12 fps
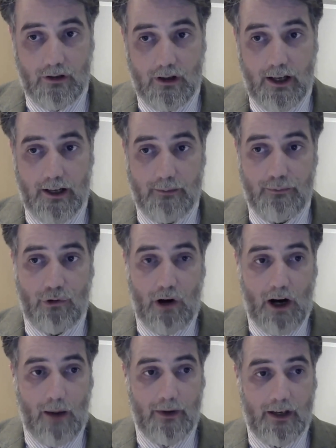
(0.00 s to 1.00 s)
like
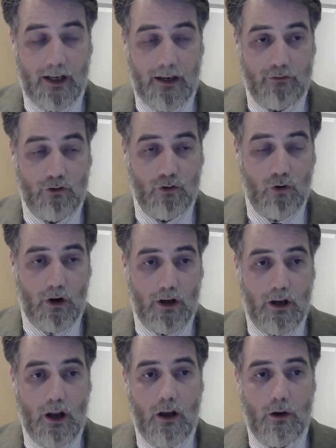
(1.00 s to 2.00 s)
Priam, the king of Troy,
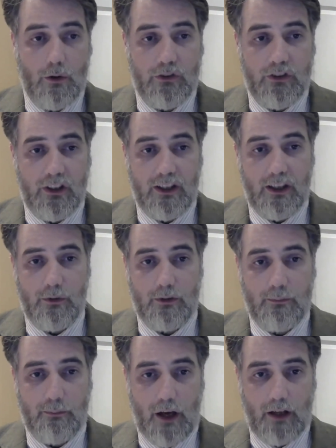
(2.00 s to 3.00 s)
whose city was
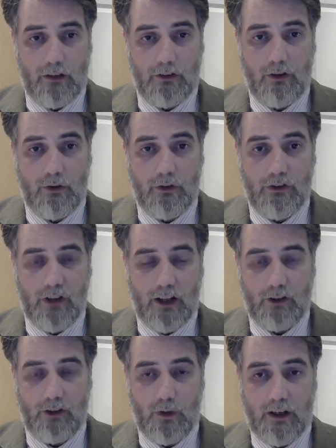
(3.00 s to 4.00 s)
burnt and whose
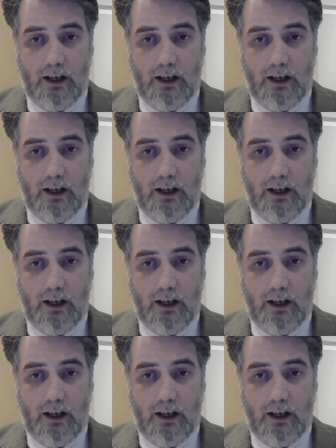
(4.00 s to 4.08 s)
sons were